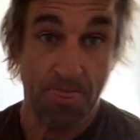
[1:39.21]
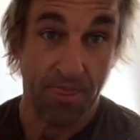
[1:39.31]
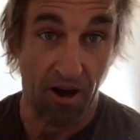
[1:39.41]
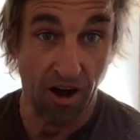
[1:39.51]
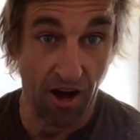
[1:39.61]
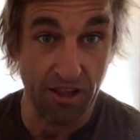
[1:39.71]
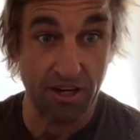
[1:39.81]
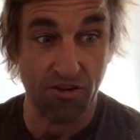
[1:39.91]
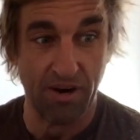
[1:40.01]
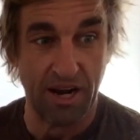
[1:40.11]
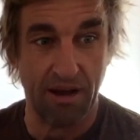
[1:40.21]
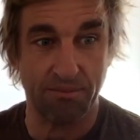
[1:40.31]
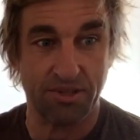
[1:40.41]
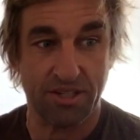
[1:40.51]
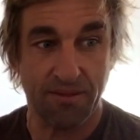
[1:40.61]
The
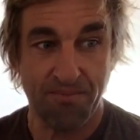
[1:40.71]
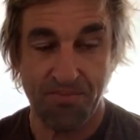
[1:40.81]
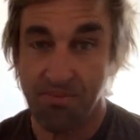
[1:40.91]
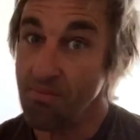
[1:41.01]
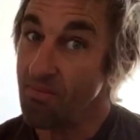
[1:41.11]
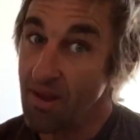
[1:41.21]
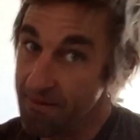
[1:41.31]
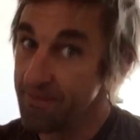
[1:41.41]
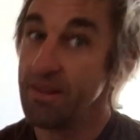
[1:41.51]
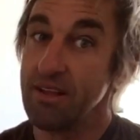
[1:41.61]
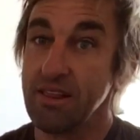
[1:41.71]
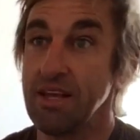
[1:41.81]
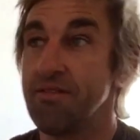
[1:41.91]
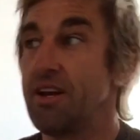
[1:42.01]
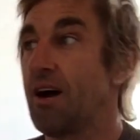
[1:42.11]
hologram's
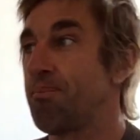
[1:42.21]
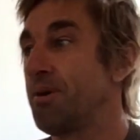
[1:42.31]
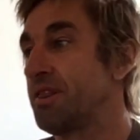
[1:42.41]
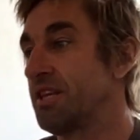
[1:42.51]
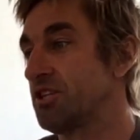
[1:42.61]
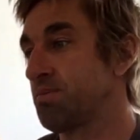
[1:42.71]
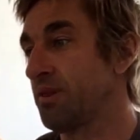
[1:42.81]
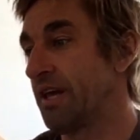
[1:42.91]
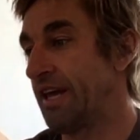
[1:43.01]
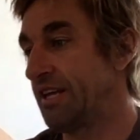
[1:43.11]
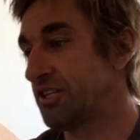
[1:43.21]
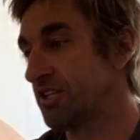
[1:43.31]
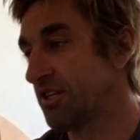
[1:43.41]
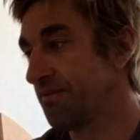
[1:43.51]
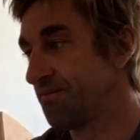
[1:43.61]
living up at this
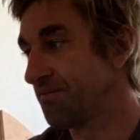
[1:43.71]
place.